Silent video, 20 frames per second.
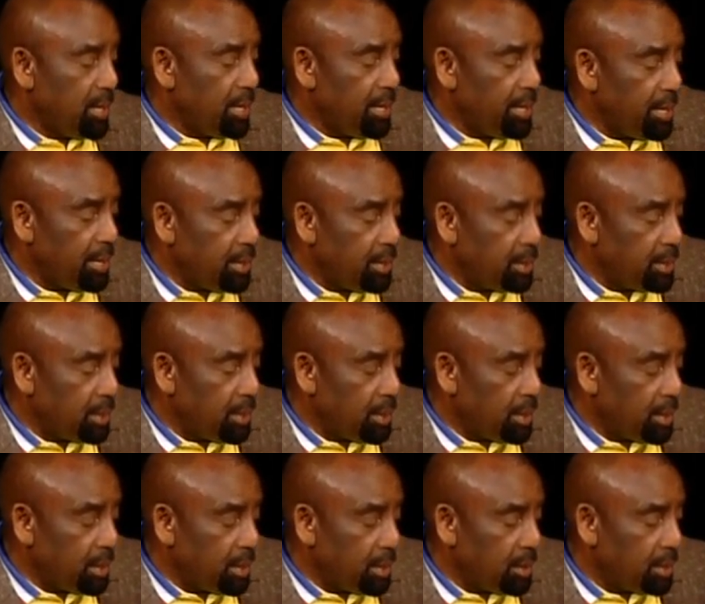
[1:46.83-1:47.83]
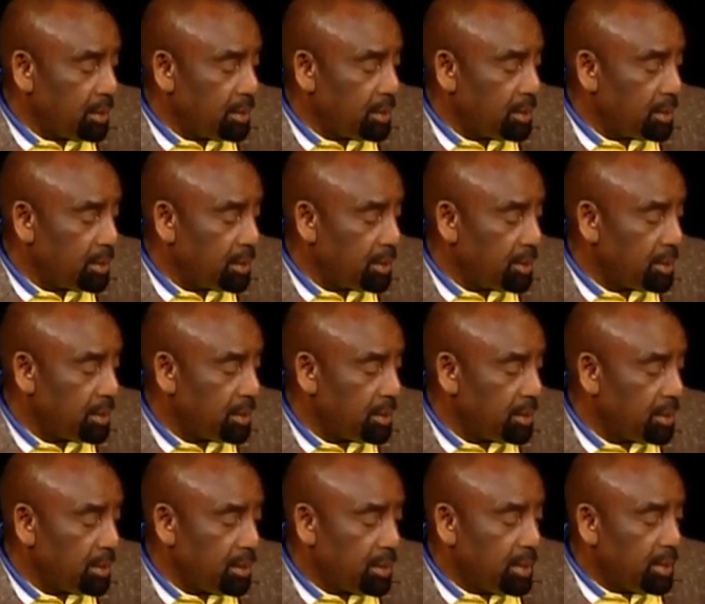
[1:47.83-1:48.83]
and
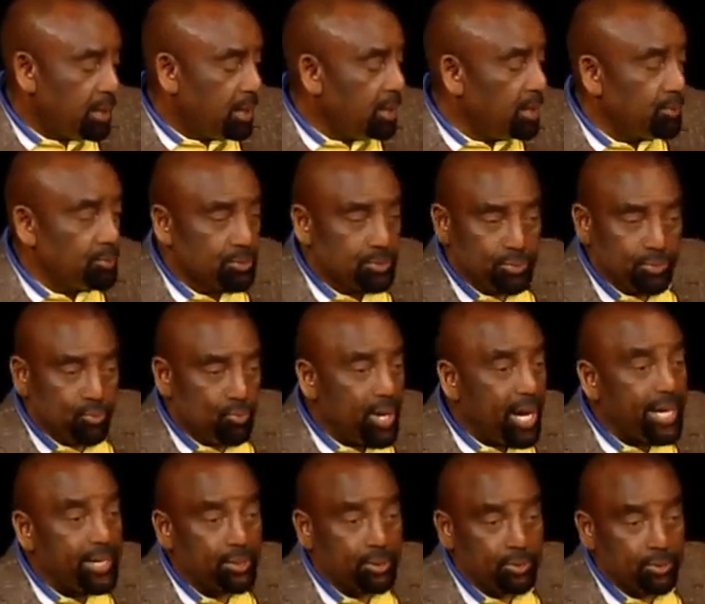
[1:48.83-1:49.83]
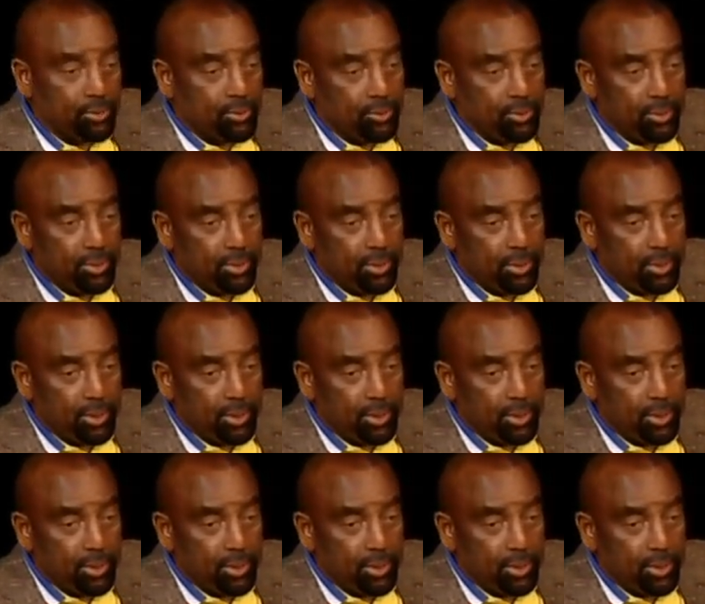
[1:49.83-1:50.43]
it was radical.